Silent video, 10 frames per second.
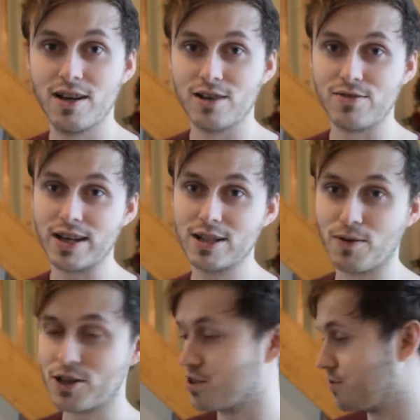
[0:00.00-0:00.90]
Thank you to
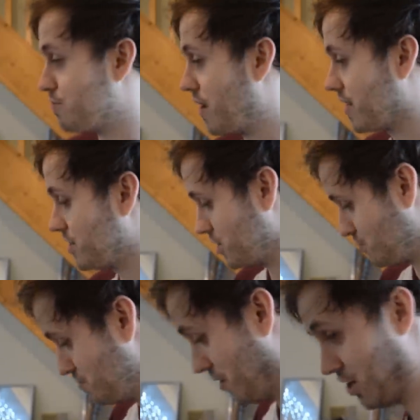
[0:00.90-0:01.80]
Debaucherous for the packages.
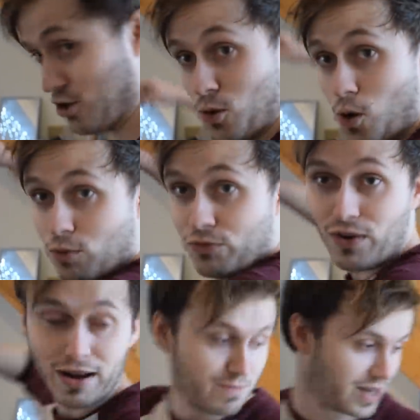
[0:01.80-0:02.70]
We might. Oh,
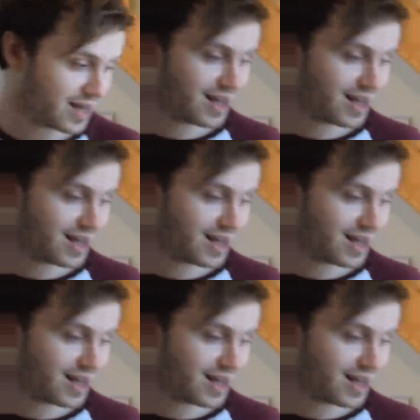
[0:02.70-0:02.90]
fuck me!